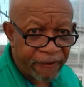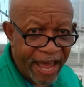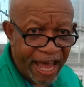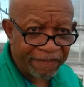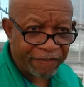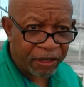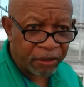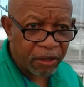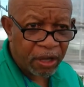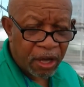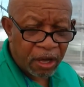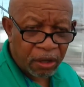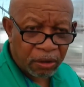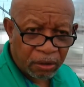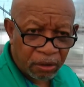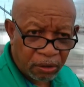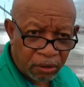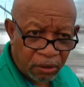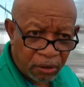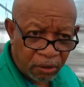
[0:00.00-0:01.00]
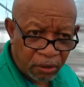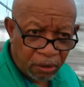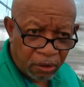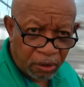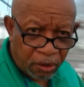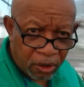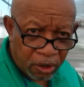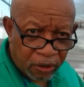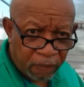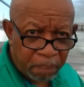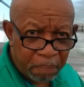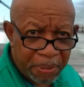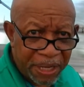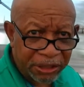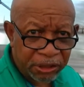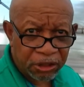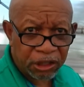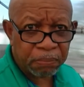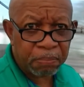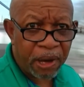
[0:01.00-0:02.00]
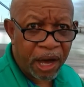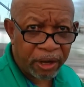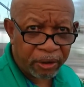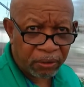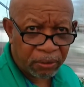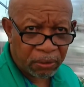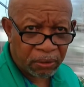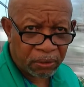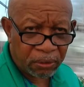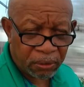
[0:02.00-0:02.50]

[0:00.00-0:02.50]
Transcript: having good business model